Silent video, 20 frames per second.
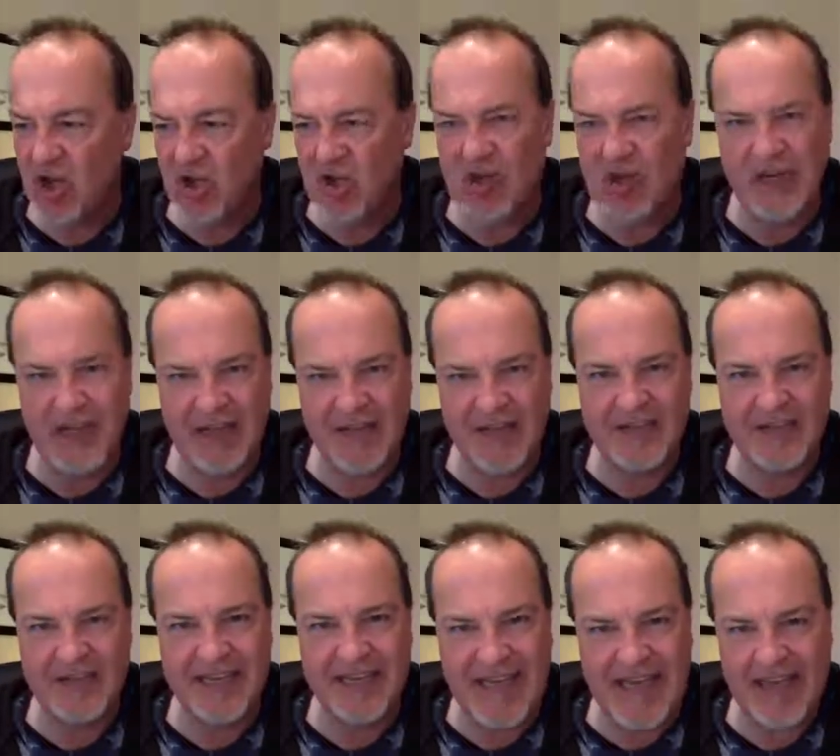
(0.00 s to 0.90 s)
could live
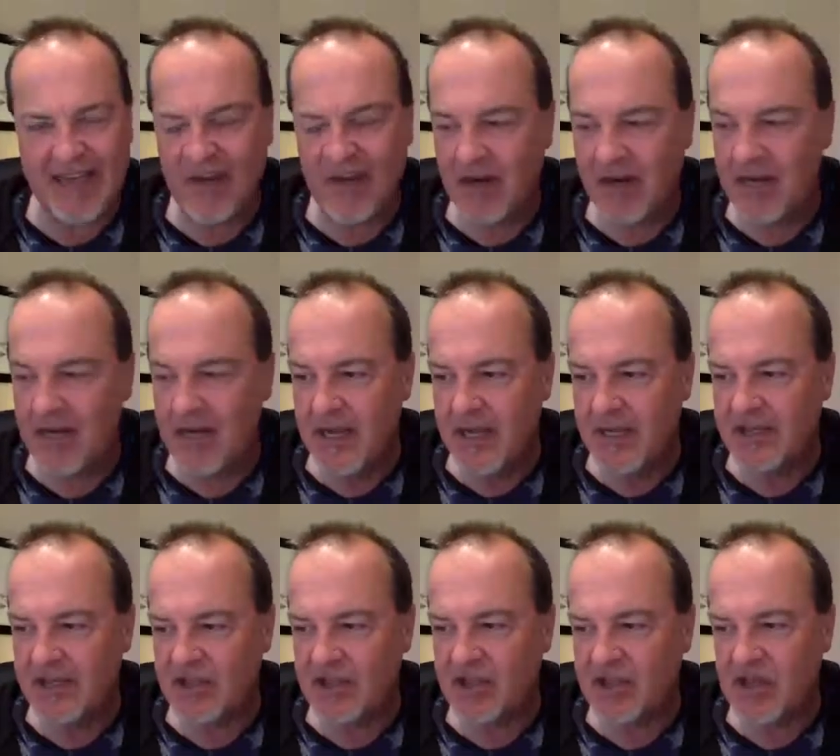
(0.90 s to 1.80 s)
together
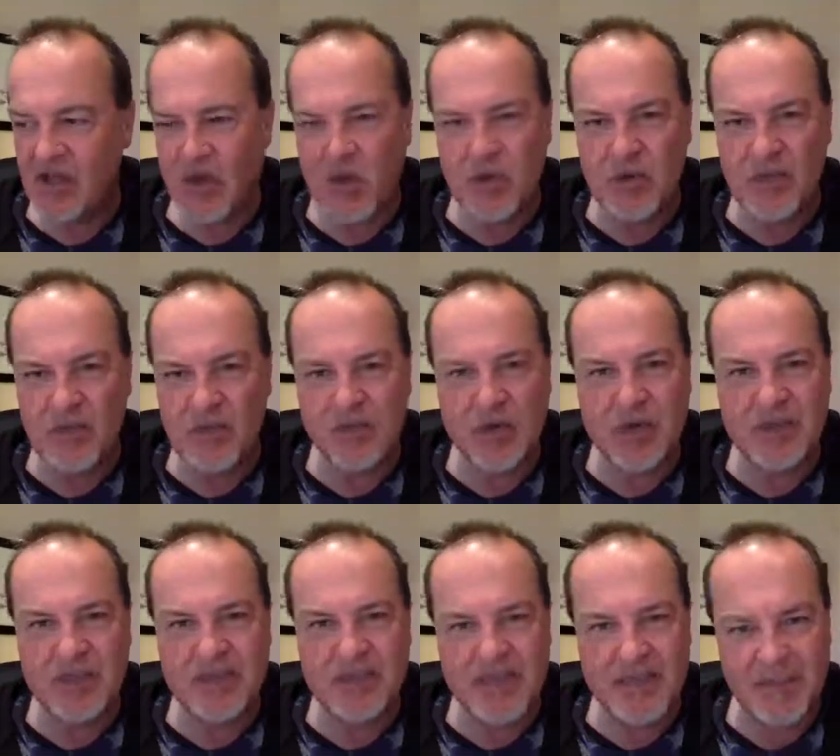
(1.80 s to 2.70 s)
in such close
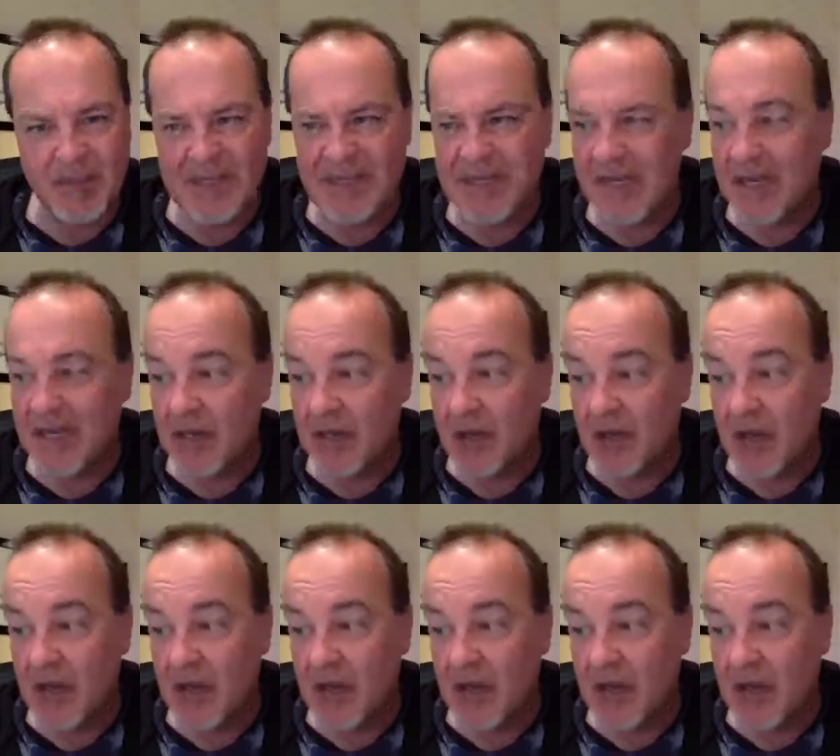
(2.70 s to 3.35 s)
proximity,